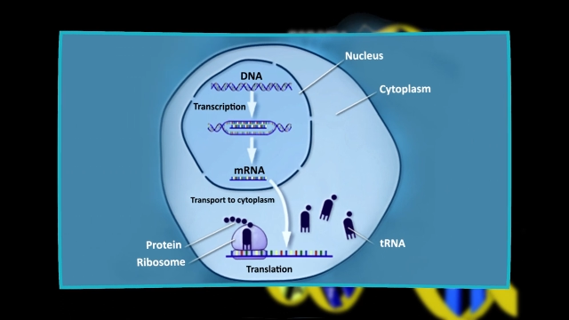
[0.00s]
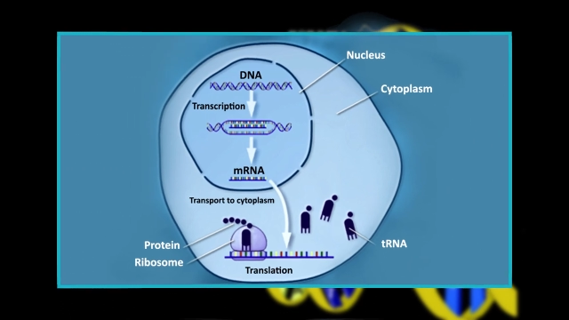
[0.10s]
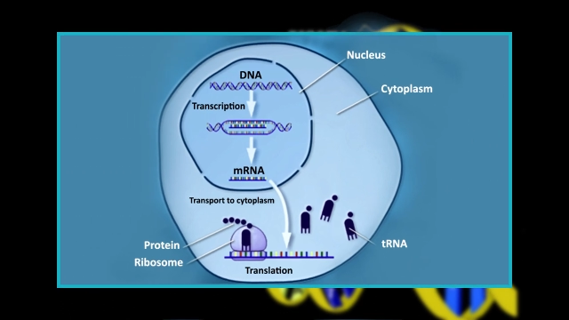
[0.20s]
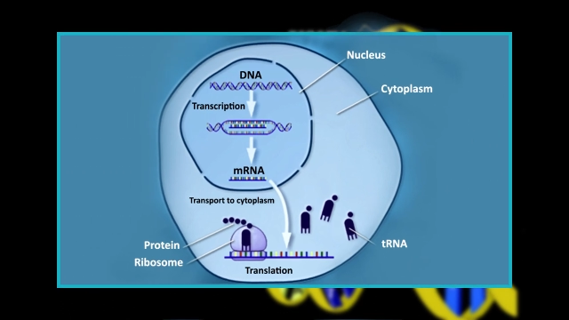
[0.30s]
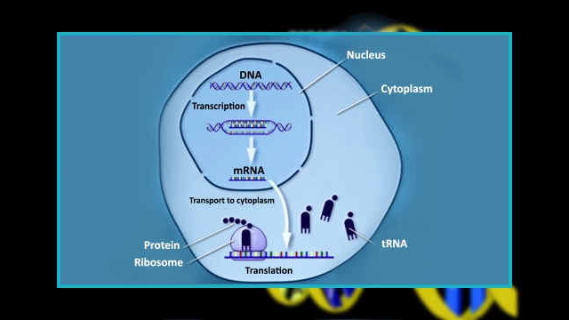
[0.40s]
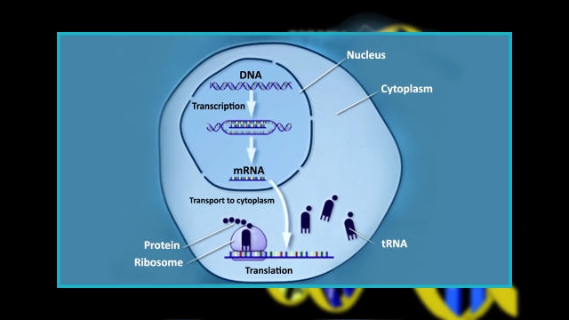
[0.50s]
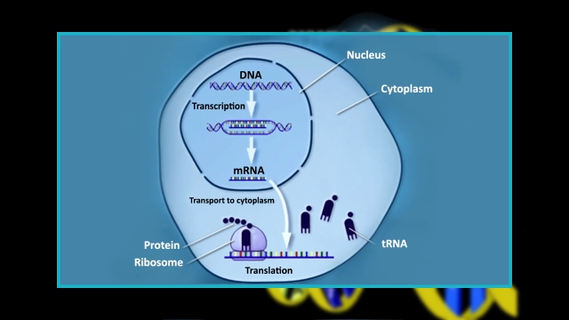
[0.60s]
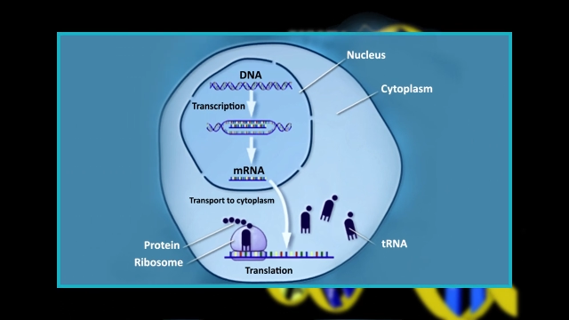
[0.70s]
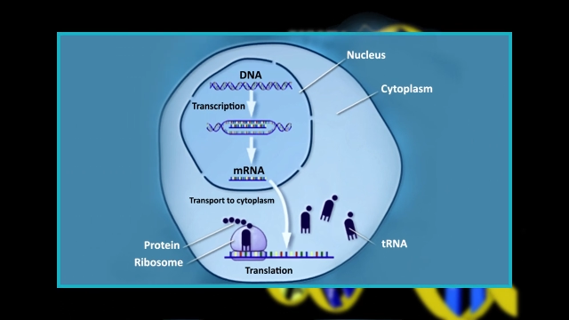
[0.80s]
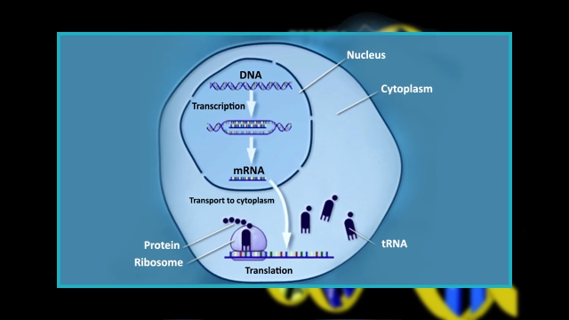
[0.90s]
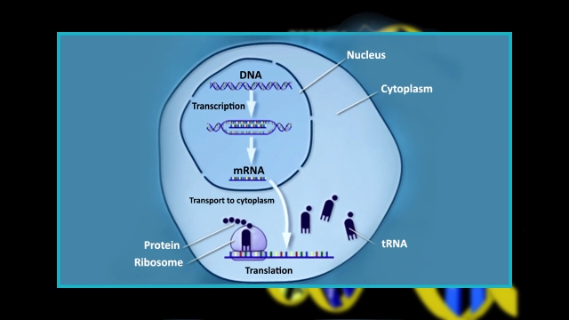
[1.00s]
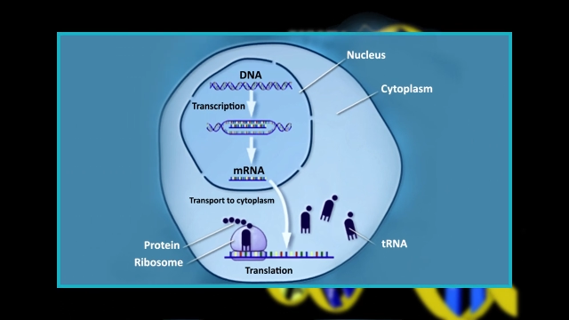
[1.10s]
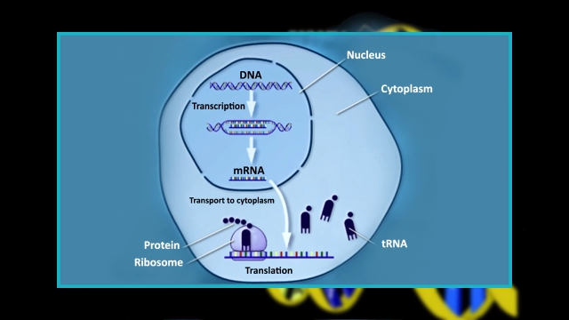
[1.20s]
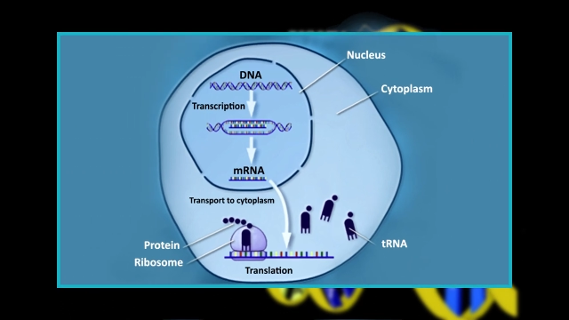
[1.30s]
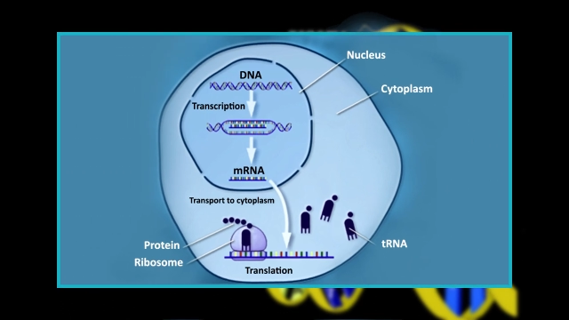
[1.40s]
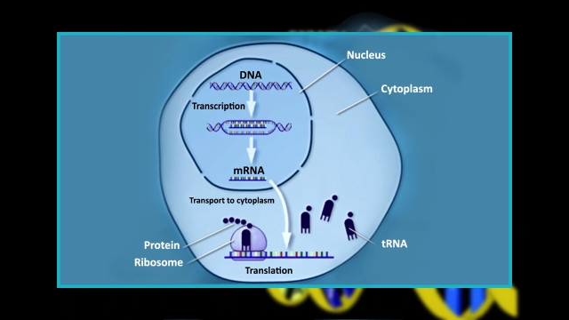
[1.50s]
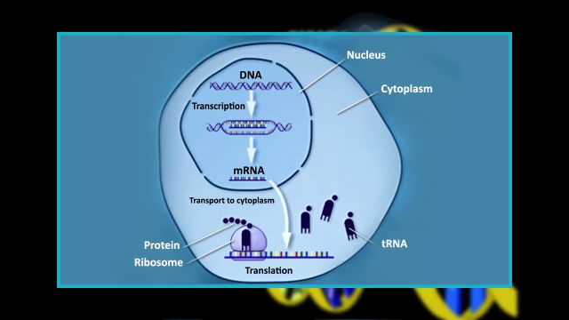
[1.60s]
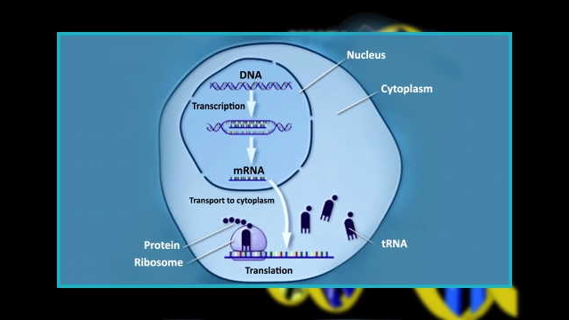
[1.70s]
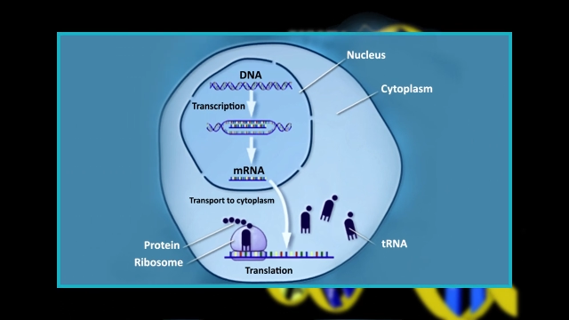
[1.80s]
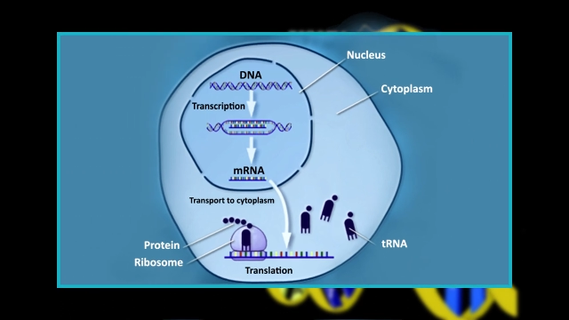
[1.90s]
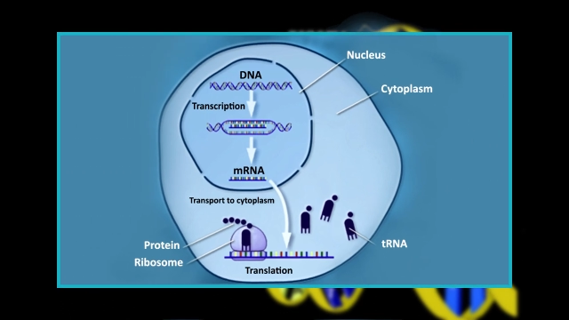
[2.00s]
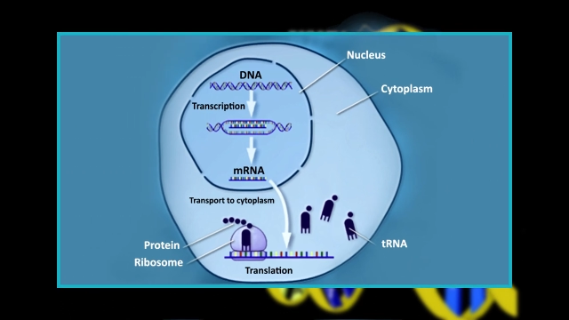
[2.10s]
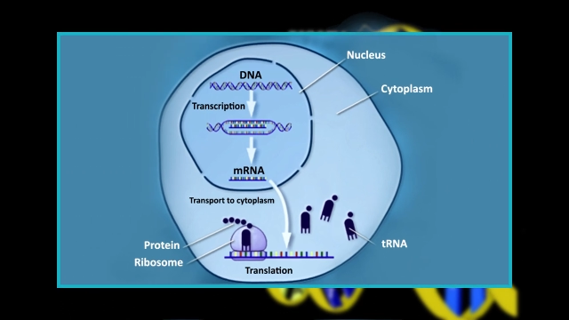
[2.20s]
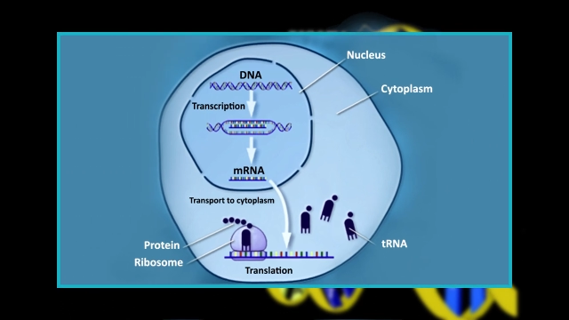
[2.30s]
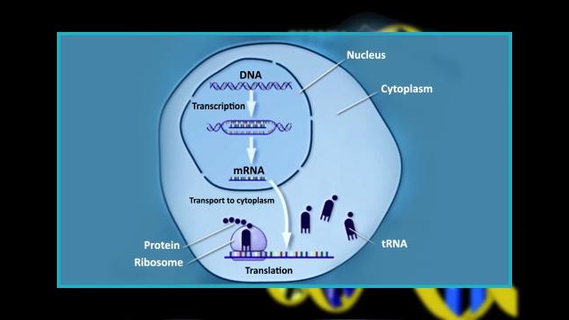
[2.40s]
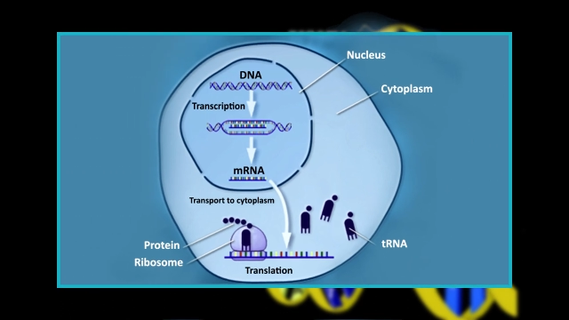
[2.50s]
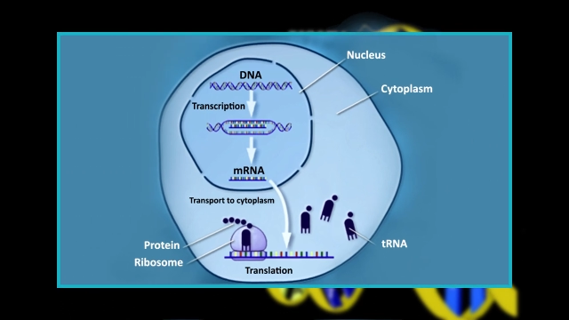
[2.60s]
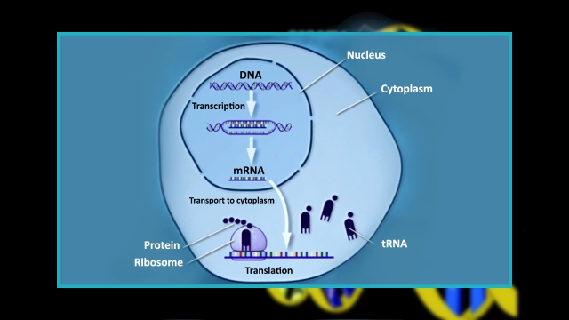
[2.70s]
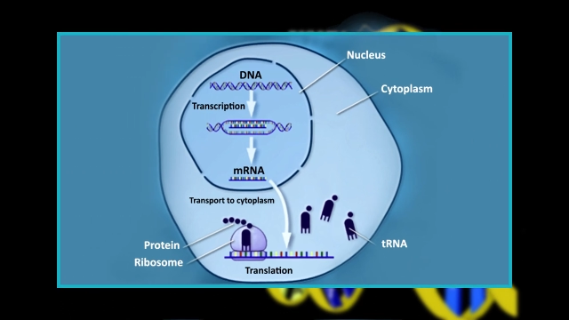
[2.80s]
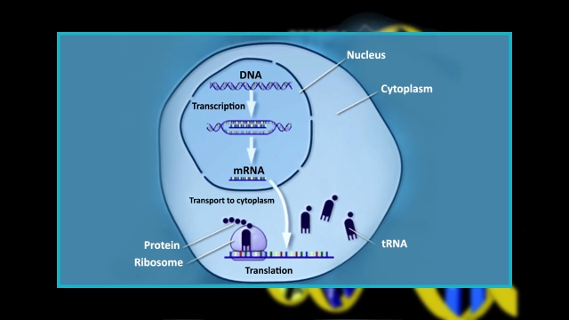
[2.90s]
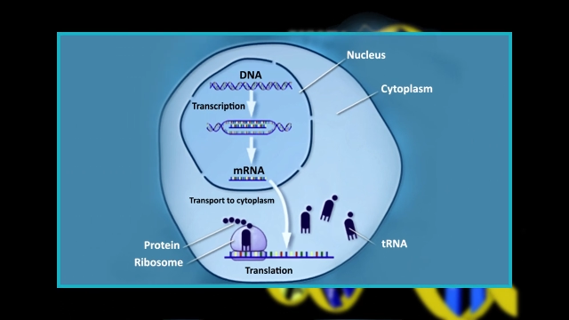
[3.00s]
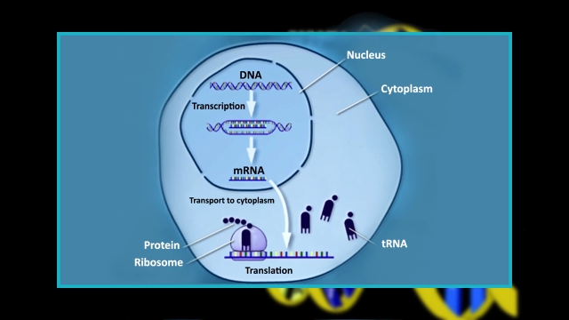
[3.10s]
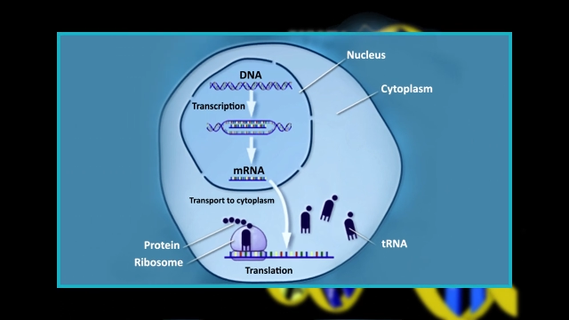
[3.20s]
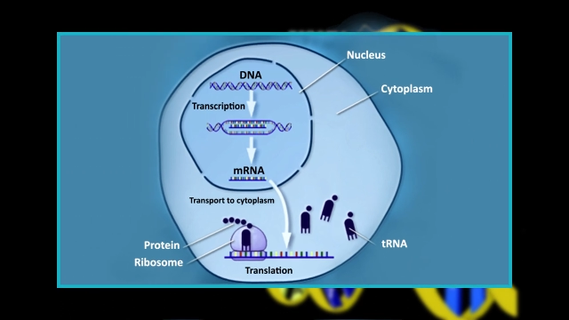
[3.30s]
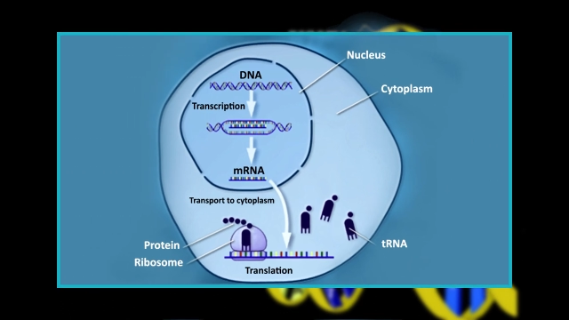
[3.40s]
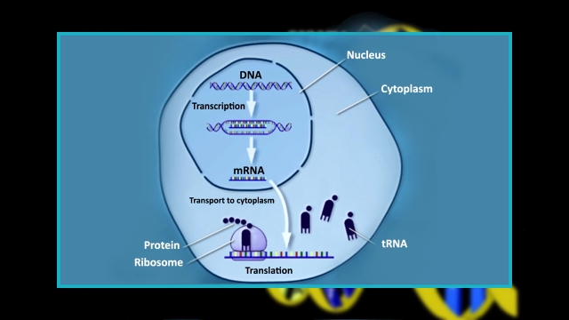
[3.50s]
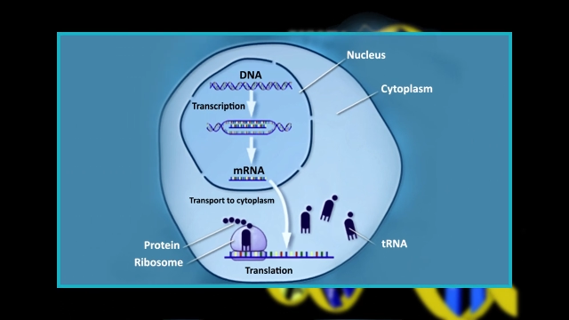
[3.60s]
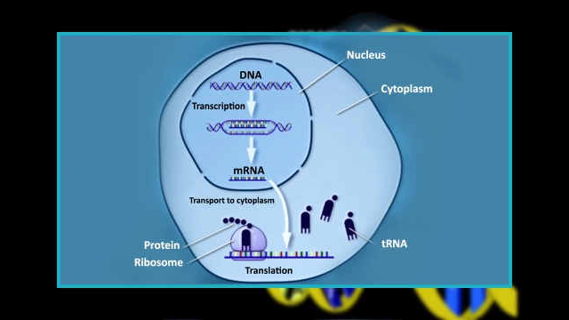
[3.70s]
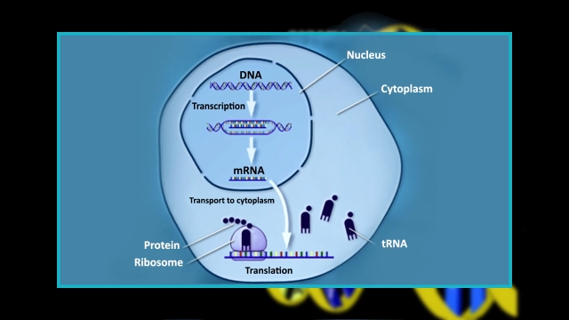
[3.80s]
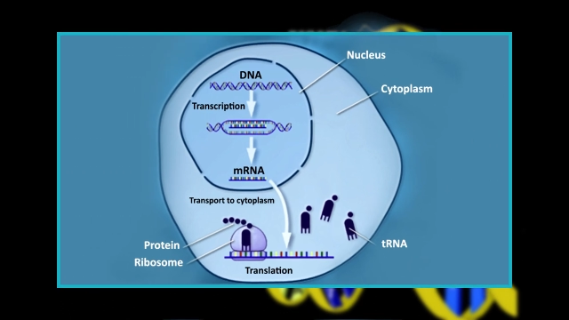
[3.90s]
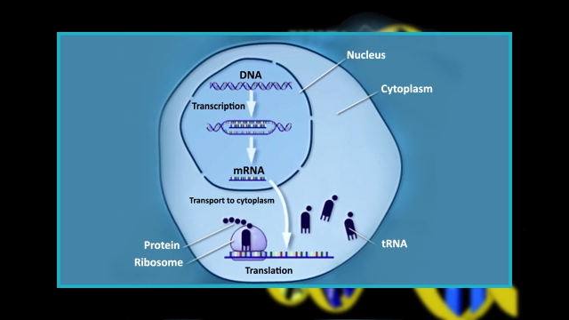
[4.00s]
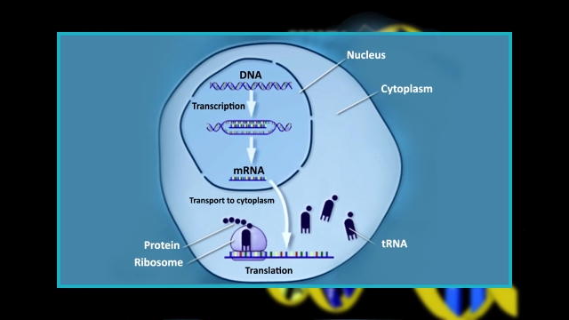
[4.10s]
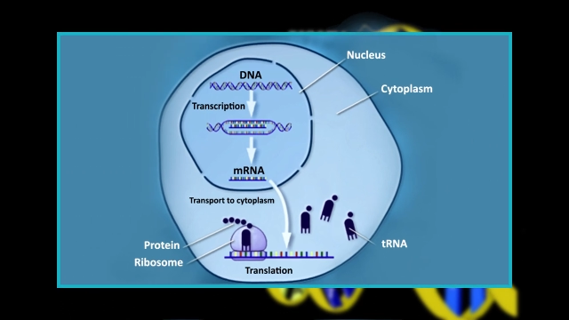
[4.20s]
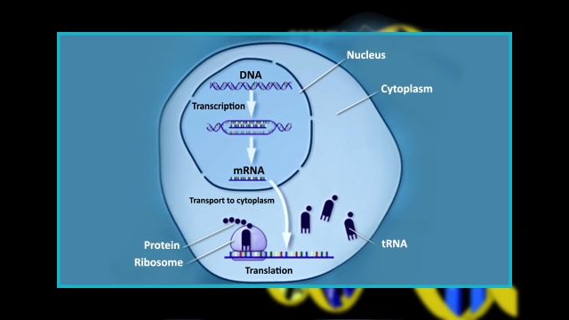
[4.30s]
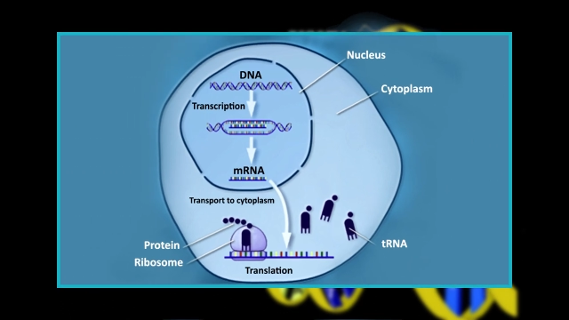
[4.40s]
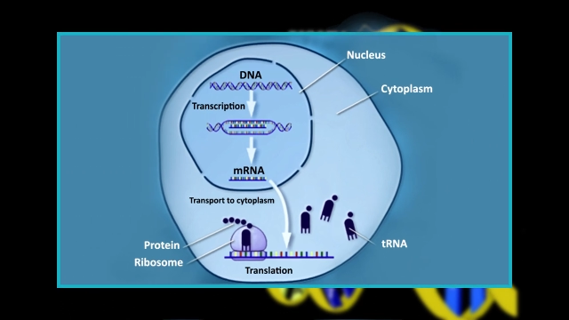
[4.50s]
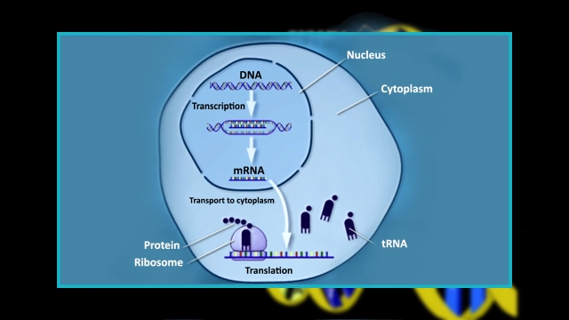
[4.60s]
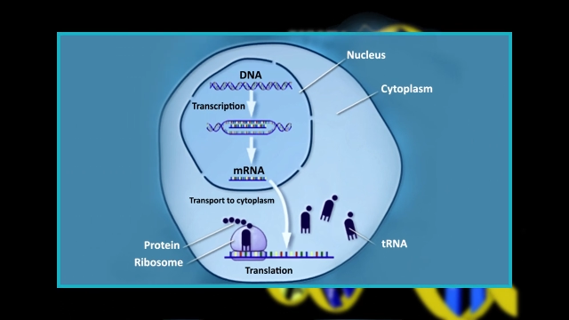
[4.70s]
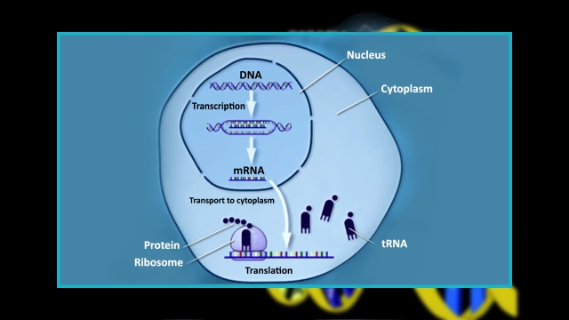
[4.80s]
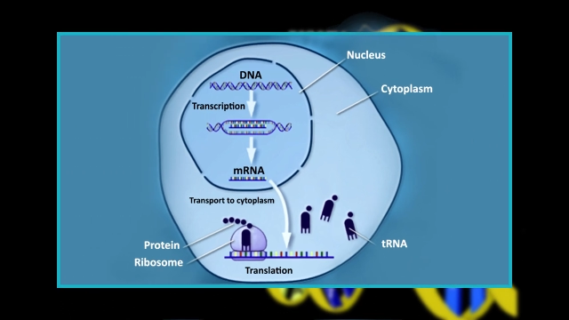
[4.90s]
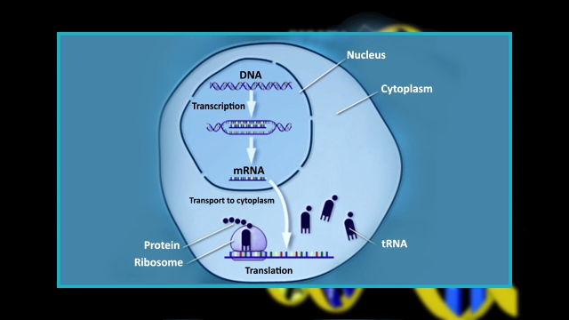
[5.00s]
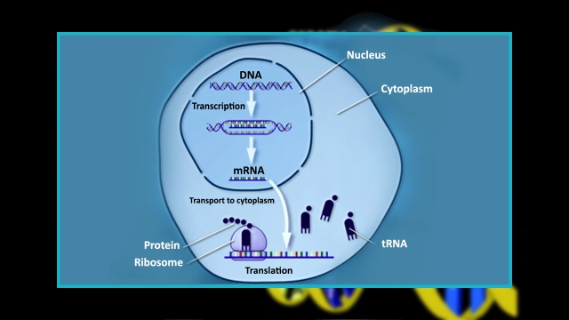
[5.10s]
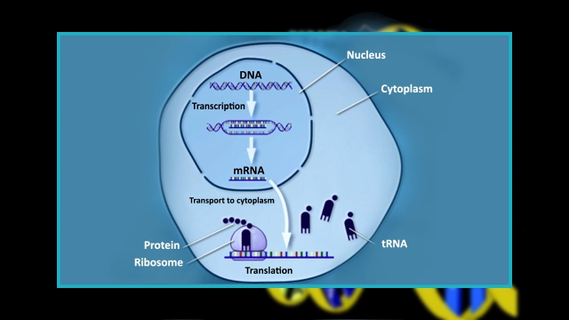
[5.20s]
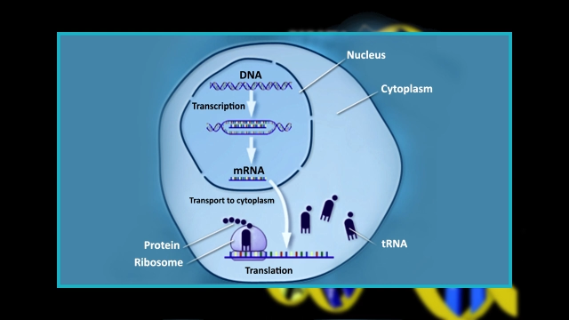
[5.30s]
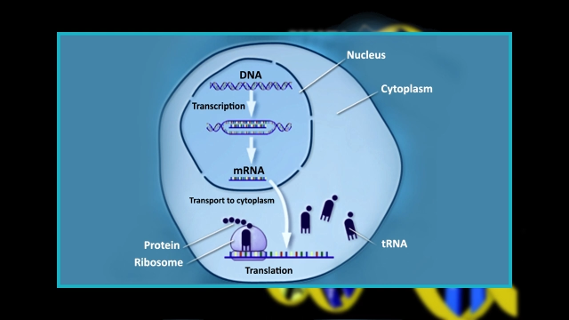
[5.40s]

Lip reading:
No face is visible, so there are no lips to read.